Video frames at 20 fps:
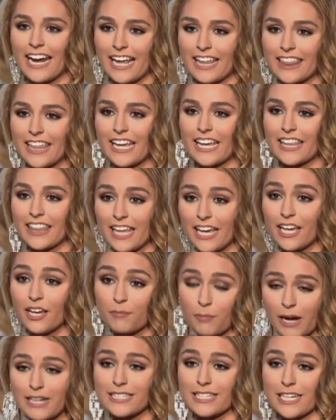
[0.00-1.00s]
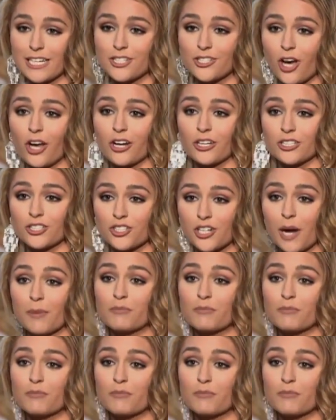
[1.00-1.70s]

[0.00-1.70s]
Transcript: pageants, questions like that.